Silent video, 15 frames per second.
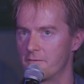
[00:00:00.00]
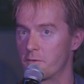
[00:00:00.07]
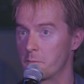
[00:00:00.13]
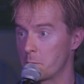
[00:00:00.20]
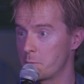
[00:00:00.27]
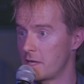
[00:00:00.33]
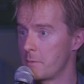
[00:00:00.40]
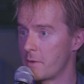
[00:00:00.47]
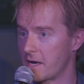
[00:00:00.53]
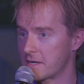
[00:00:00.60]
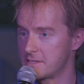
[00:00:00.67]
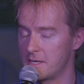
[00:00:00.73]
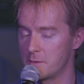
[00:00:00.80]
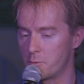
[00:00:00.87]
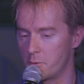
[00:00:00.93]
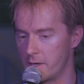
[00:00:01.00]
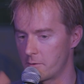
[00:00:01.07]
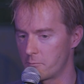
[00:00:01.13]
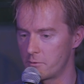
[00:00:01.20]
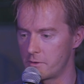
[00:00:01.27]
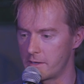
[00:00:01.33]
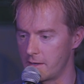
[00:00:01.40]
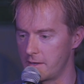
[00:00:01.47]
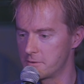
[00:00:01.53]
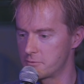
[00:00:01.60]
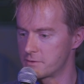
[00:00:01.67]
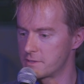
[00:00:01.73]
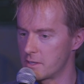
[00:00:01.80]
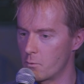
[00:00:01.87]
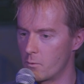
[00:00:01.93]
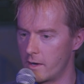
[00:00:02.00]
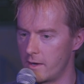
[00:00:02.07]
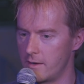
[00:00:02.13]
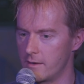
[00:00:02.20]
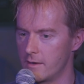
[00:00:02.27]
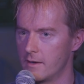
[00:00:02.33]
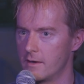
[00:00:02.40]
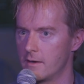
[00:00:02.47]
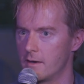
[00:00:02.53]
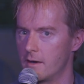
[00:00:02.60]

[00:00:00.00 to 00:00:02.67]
from a playback standpoint, a really interesting way.